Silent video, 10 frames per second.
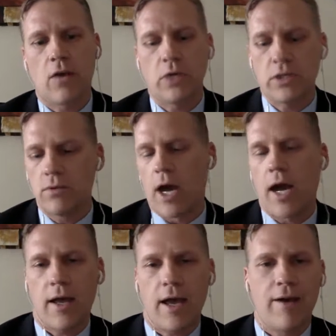We do
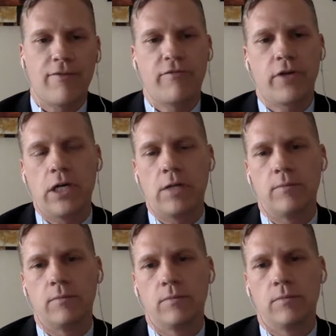not have
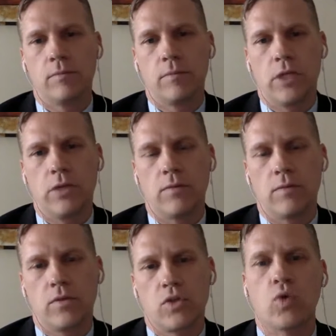um, you know
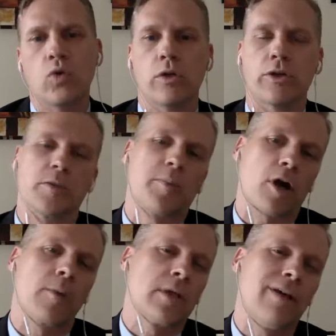school or
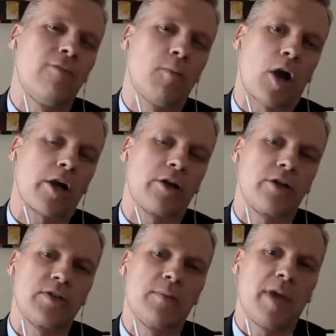department level
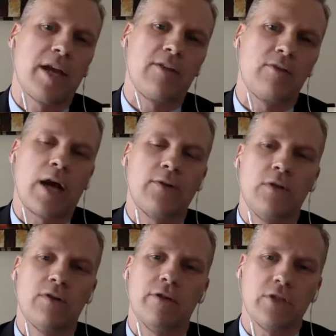marketers embedded throughout the
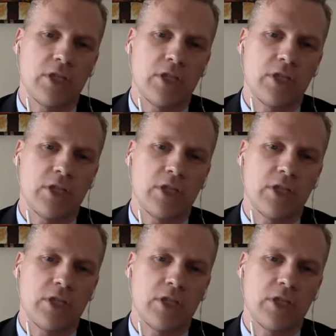university.